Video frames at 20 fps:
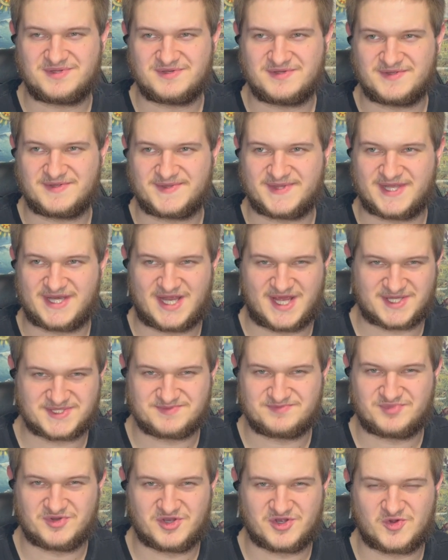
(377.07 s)
the
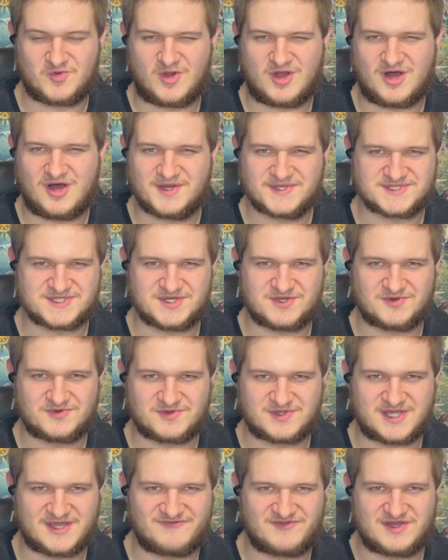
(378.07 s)
next book while also
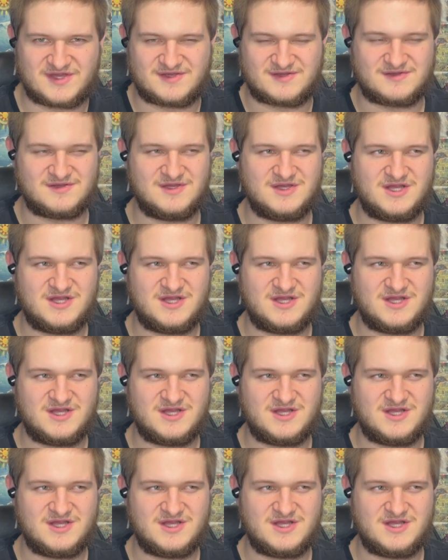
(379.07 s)
giving